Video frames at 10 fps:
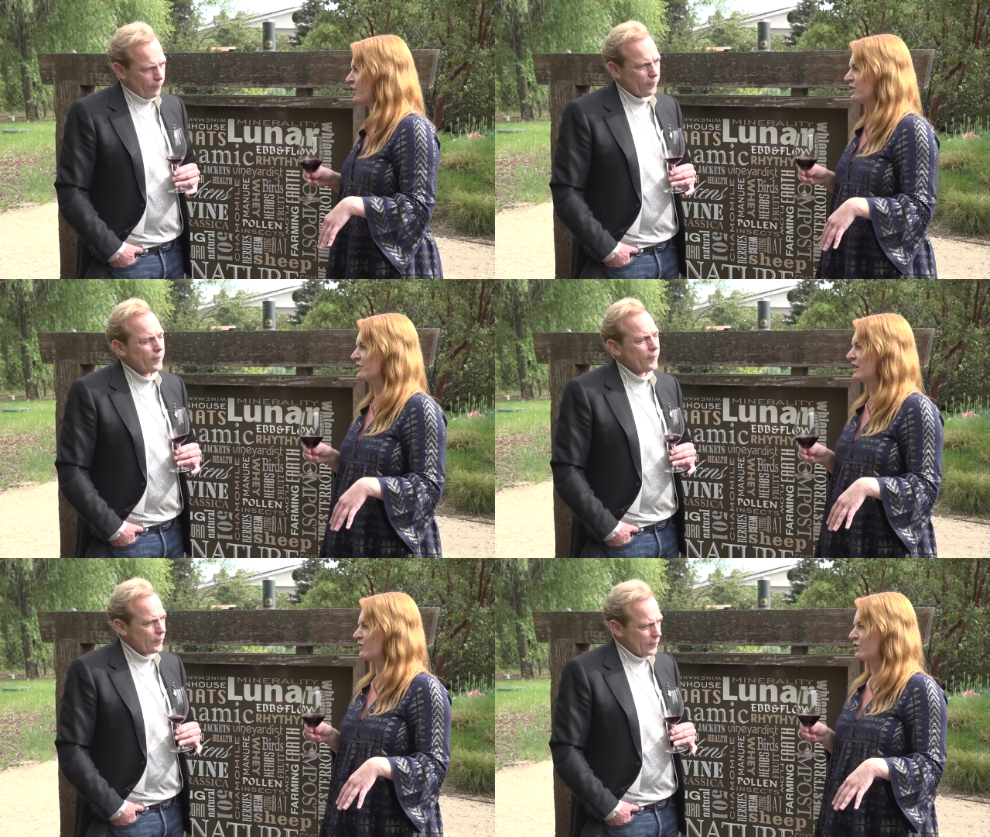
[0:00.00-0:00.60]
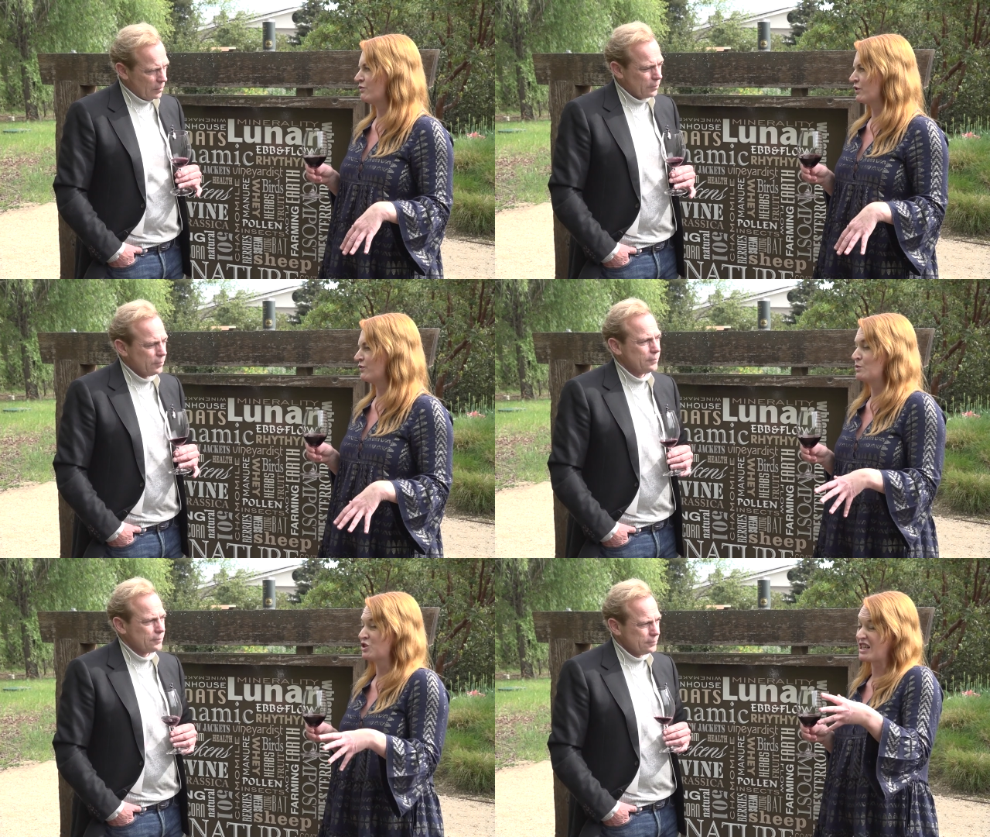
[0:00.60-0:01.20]
Speaker 1: all your leftover
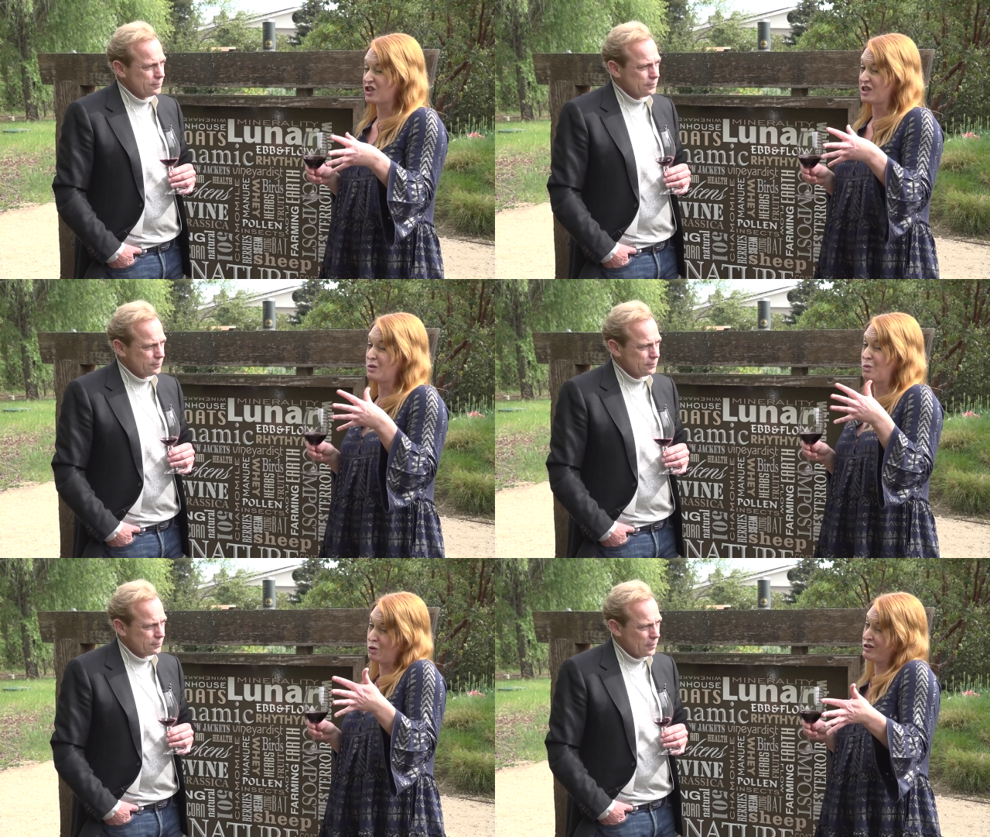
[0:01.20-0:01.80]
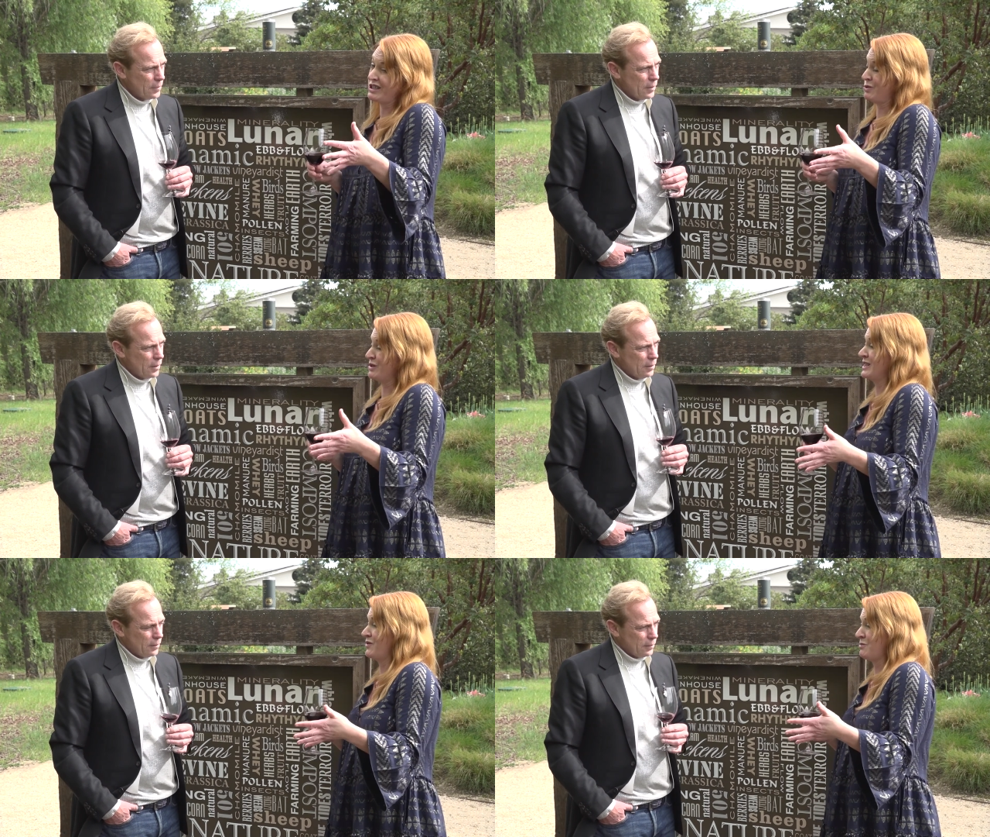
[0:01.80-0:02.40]
food, which is actually the worst
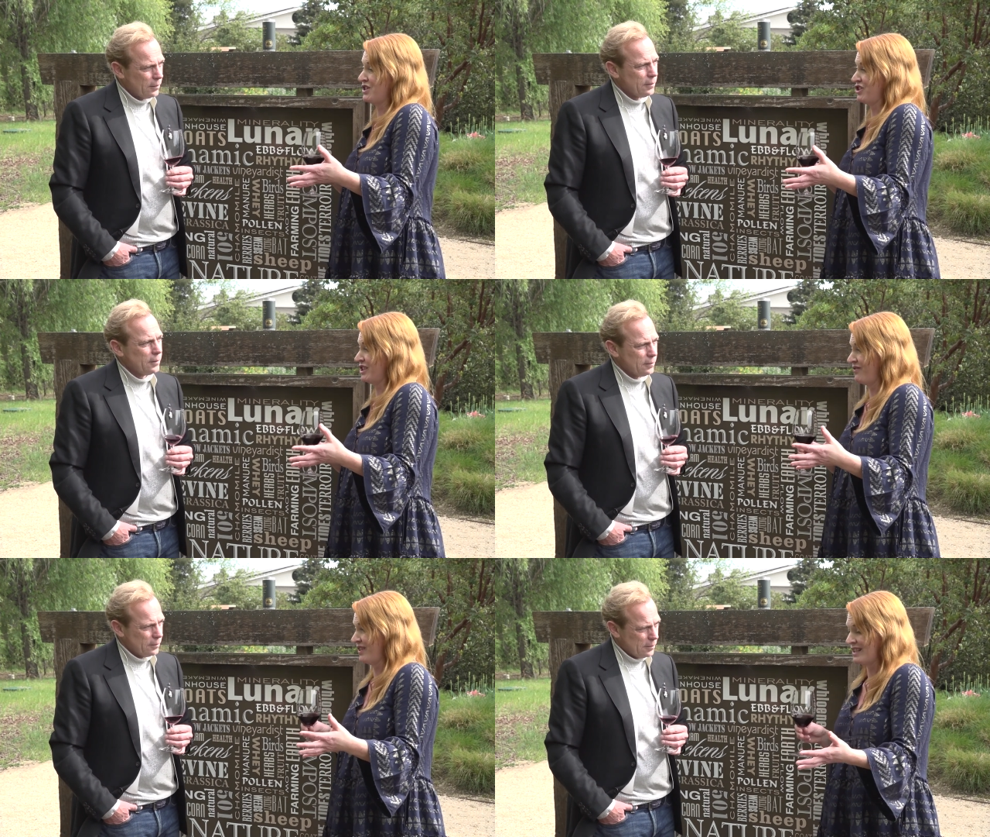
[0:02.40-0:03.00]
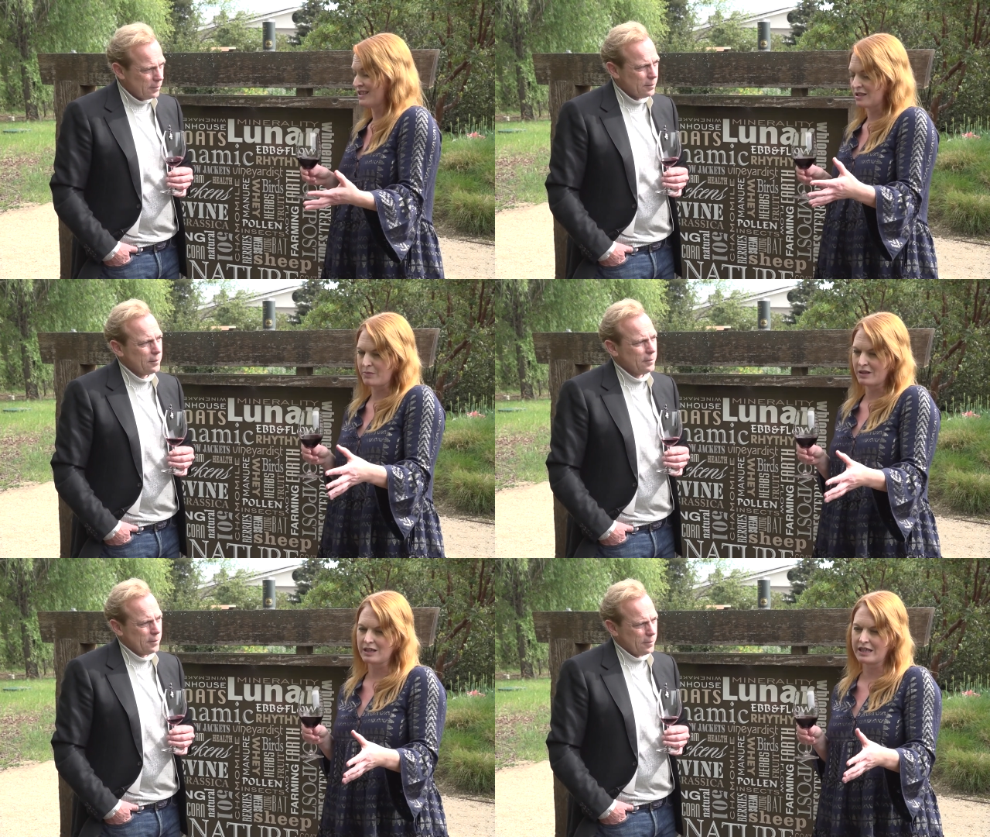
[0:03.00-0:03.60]
source of emission if it ends up
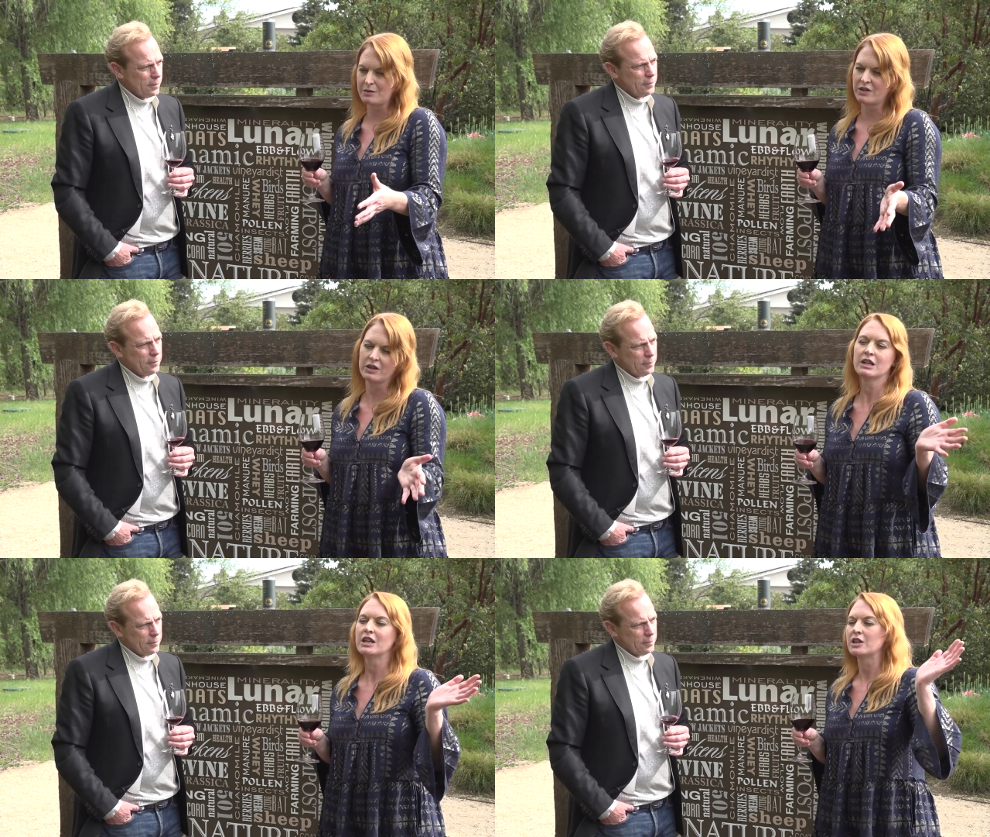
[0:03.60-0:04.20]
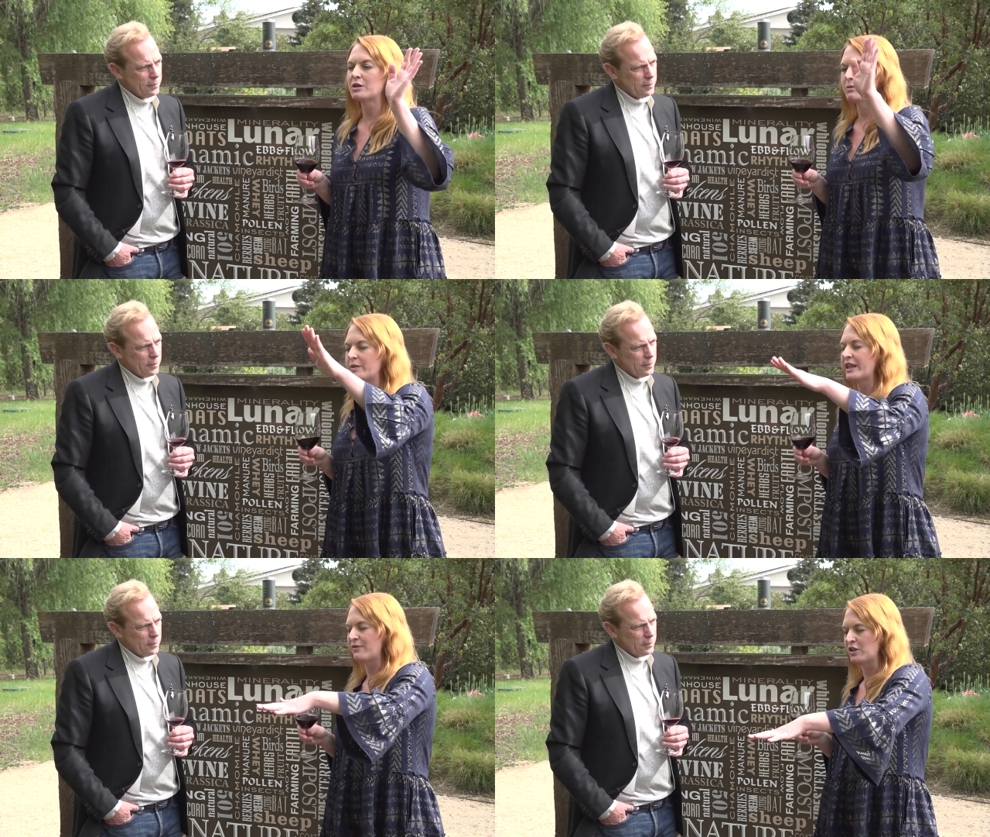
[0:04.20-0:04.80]
in the landfill.
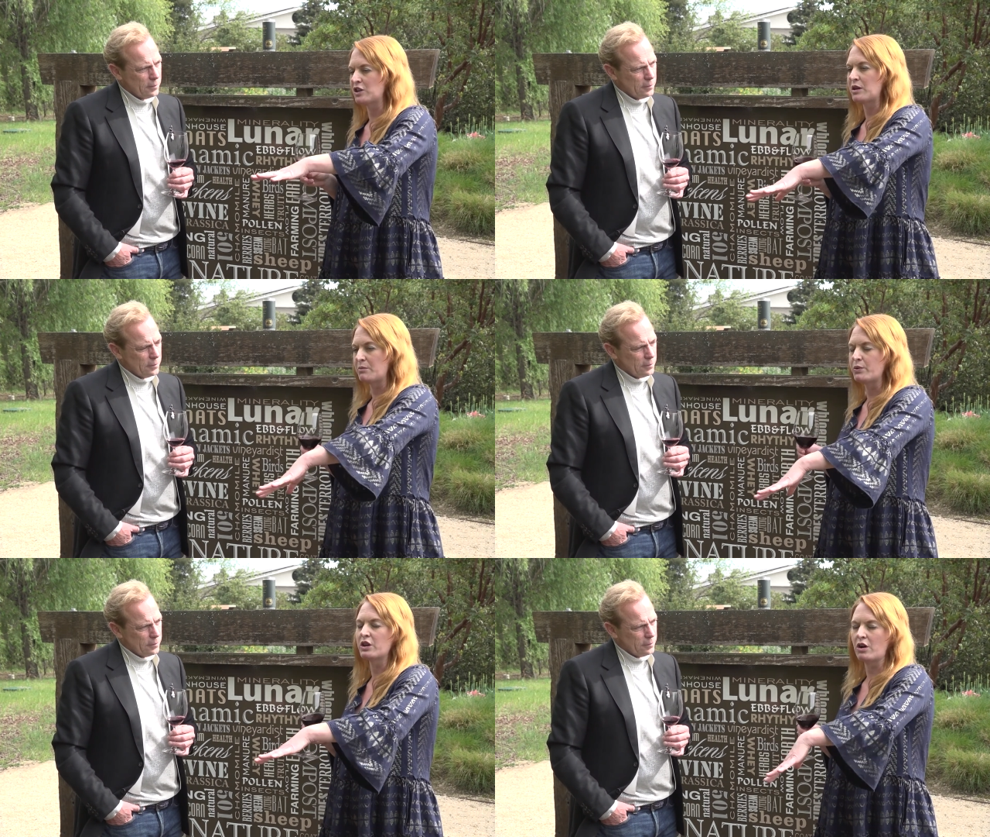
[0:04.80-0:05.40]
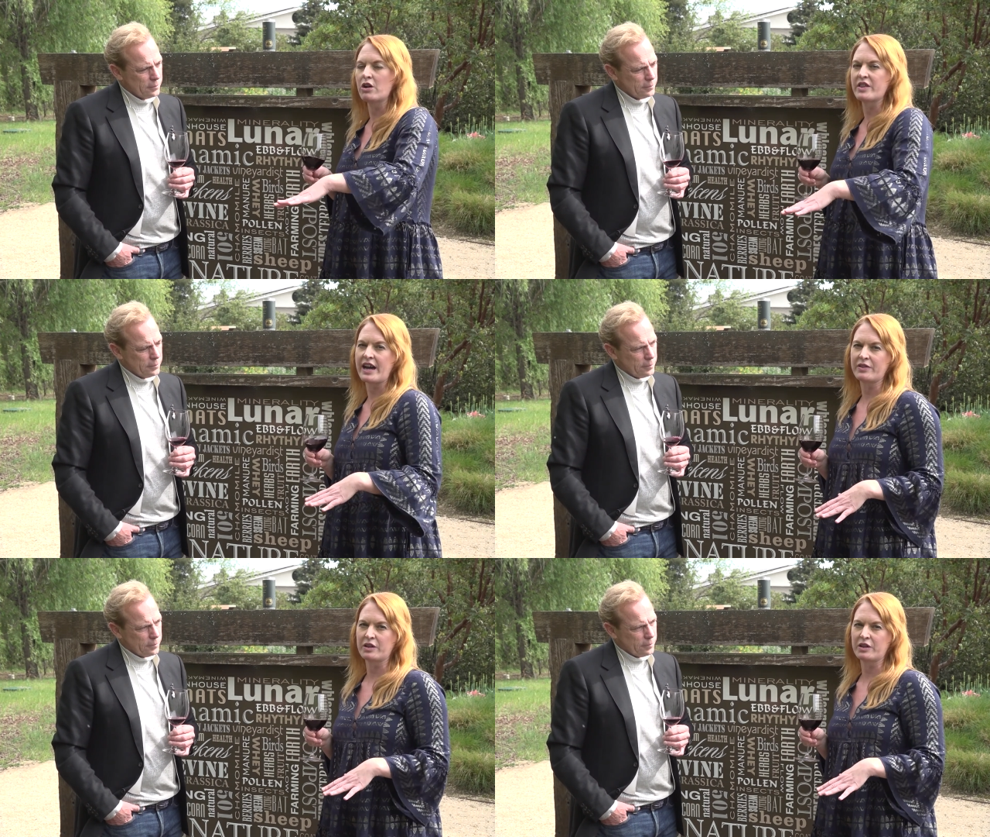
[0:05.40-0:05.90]
You can put all that